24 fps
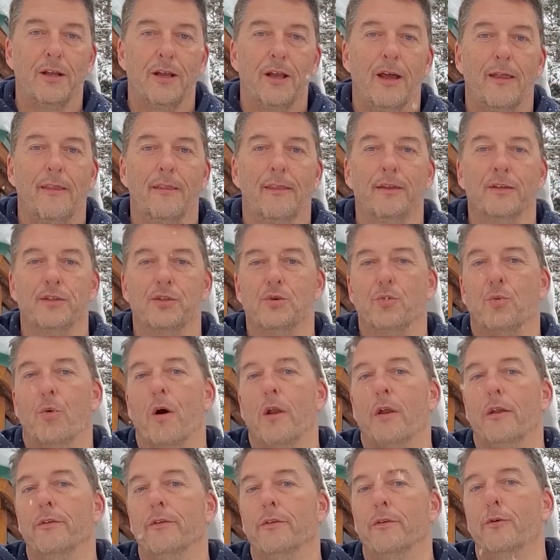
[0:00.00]
and things you want
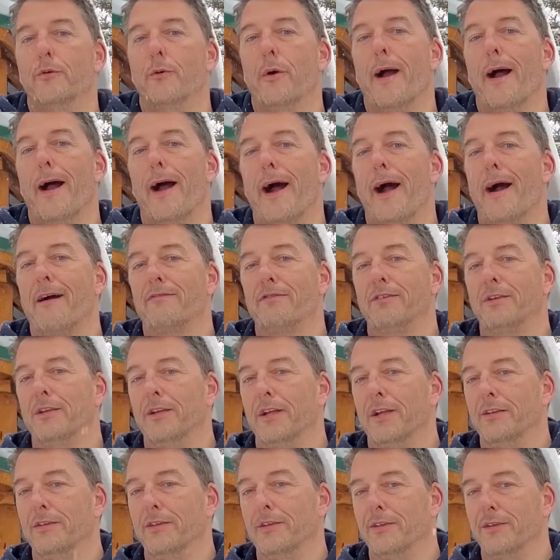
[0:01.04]
to do after you
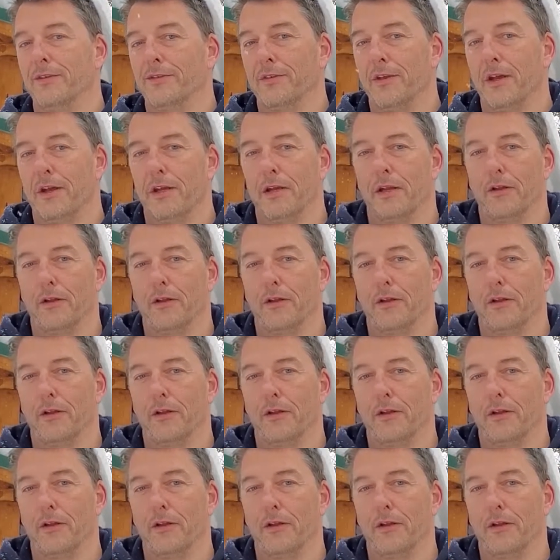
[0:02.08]
get to your site